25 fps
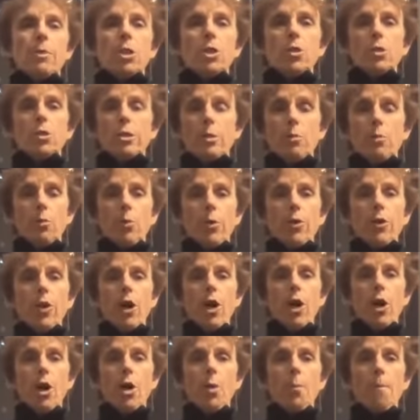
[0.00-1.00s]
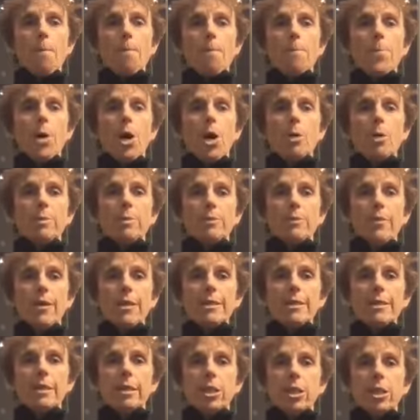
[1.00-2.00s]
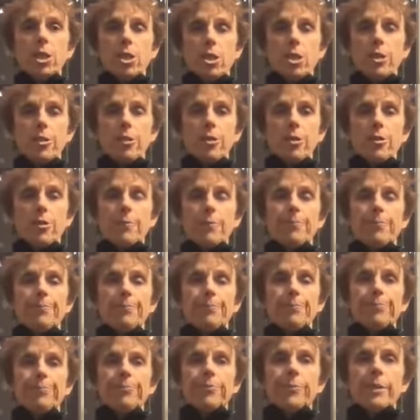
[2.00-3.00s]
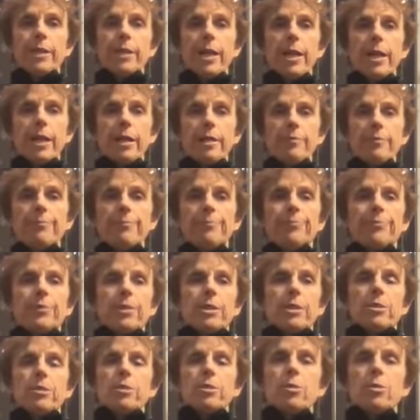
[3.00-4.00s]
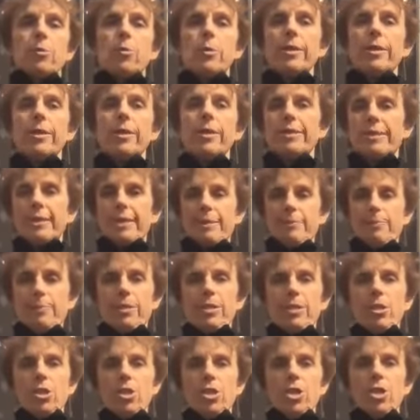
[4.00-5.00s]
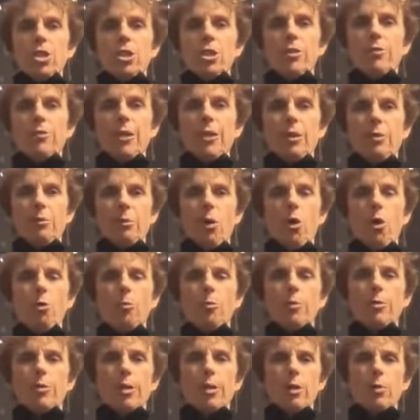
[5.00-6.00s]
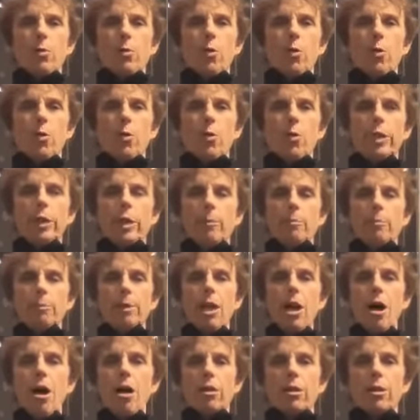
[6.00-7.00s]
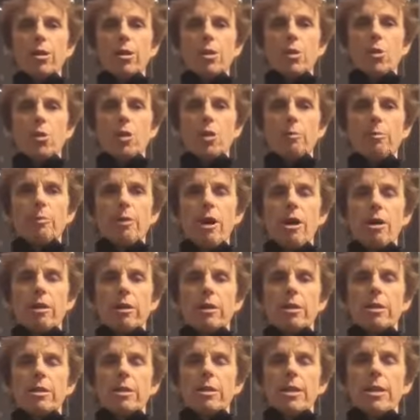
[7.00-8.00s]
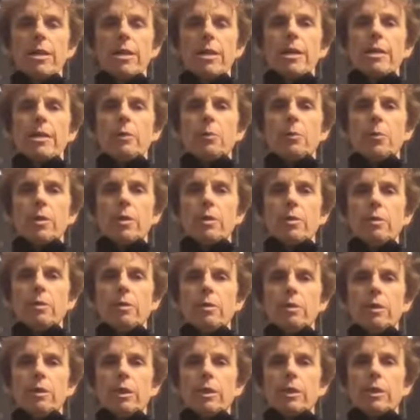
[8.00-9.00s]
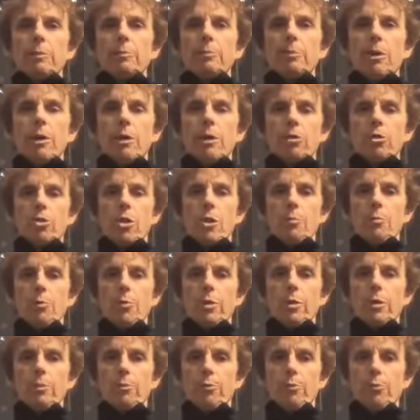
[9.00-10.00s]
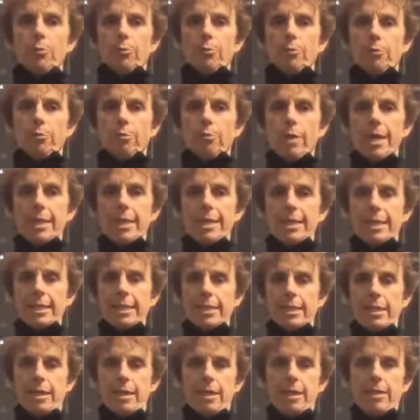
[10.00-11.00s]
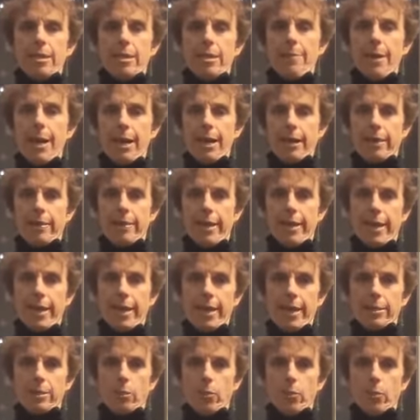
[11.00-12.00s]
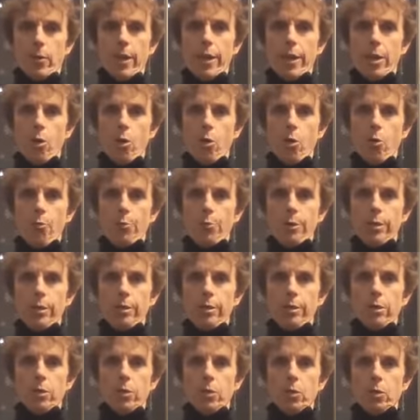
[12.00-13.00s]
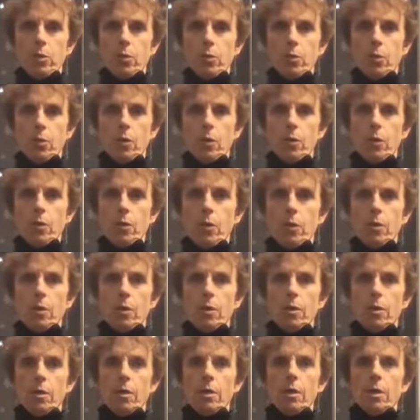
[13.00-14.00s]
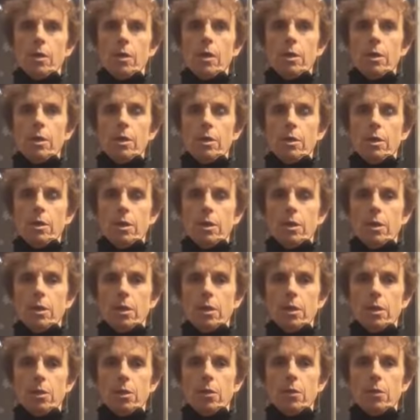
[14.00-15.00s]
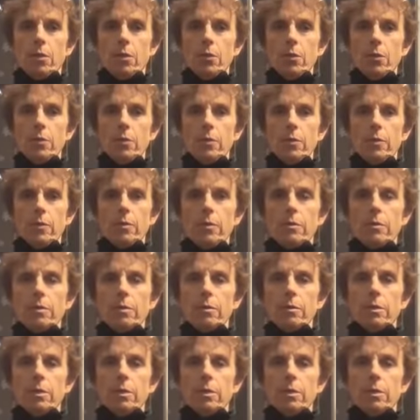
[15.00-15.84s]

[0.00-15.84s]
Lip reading: do some with our palms facing each other, okay? So we're in this position of like, almost like we're holding a block, a yoga block, and then we're gonna let the block drop. We're gonna press the back of the hands away, open the door, and then close.